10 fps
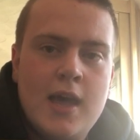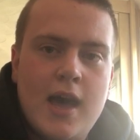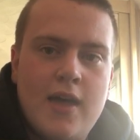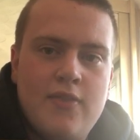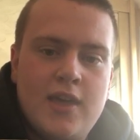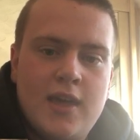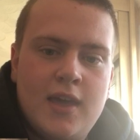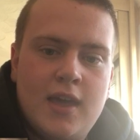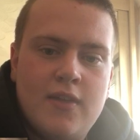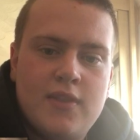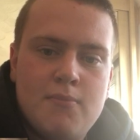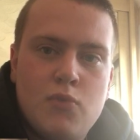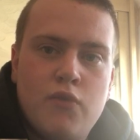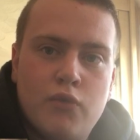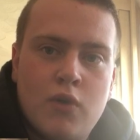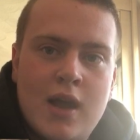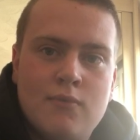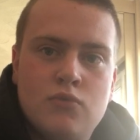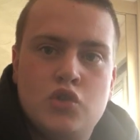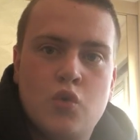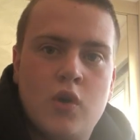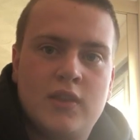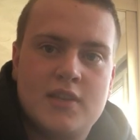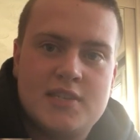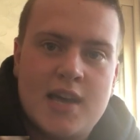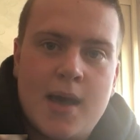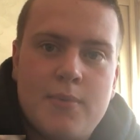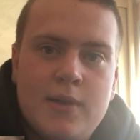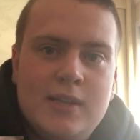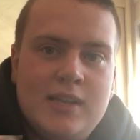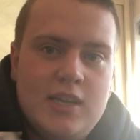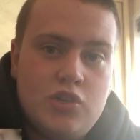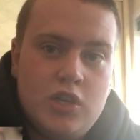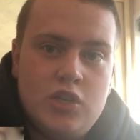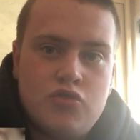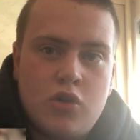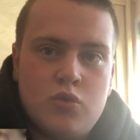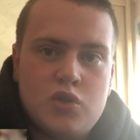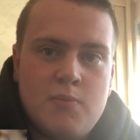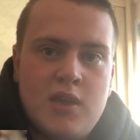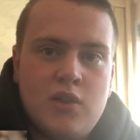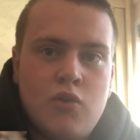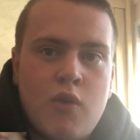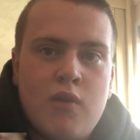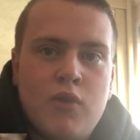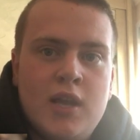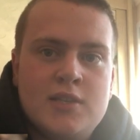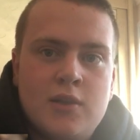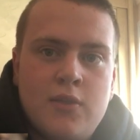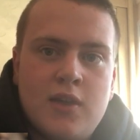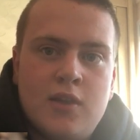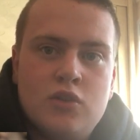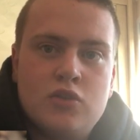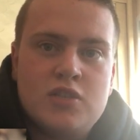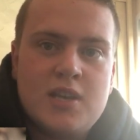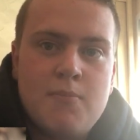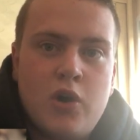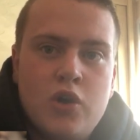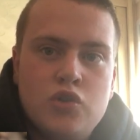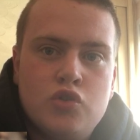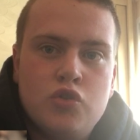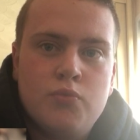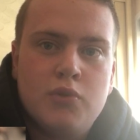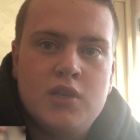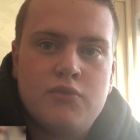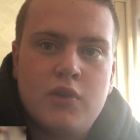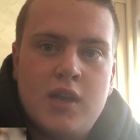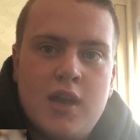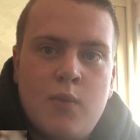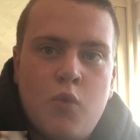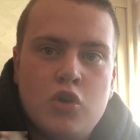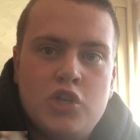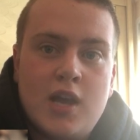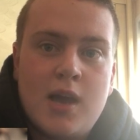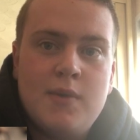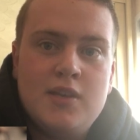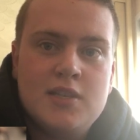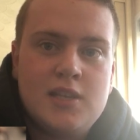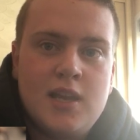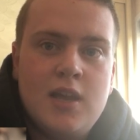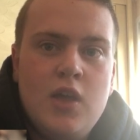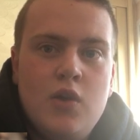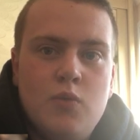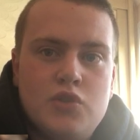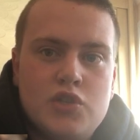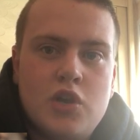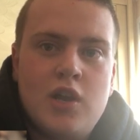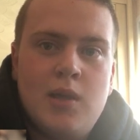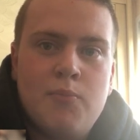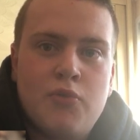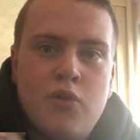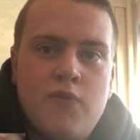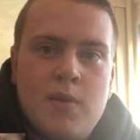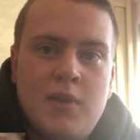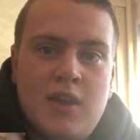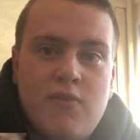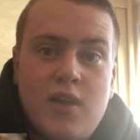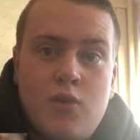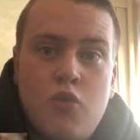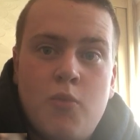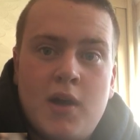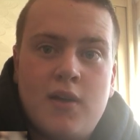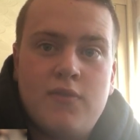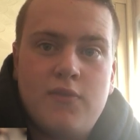and they move around during the snap. He struggles to make the correct reads, and I think sitting behind Drew Brees for a year, watching how he does it, would certainly improve him and give their quarterback.